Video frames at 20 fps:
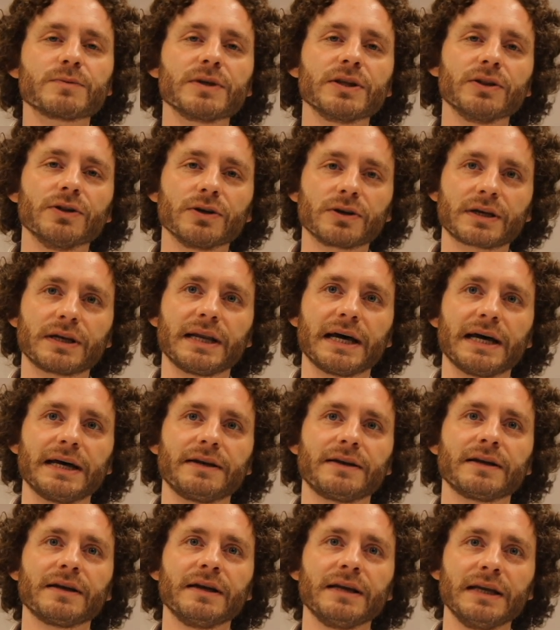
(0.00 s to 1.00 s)
we looked
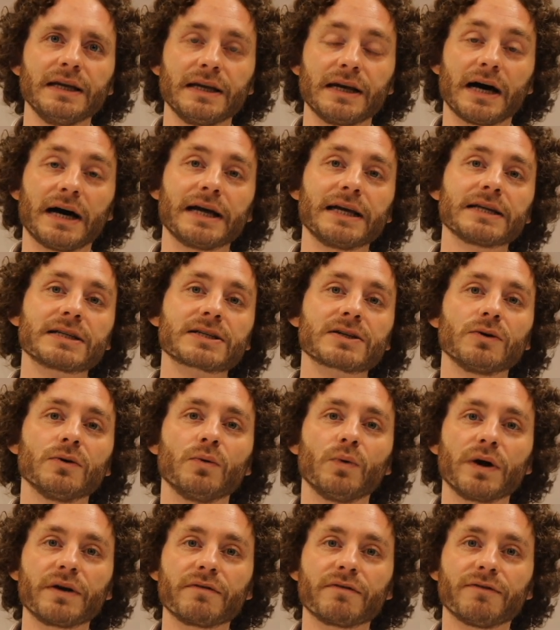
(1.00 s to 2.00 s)
at in ISO
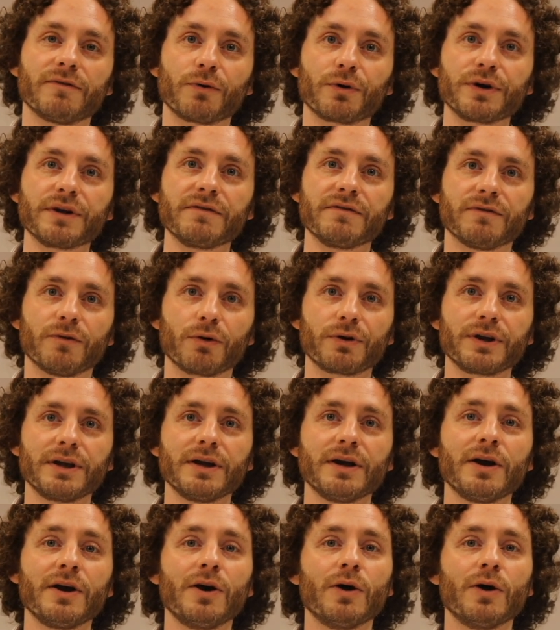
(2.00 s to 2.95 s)
14040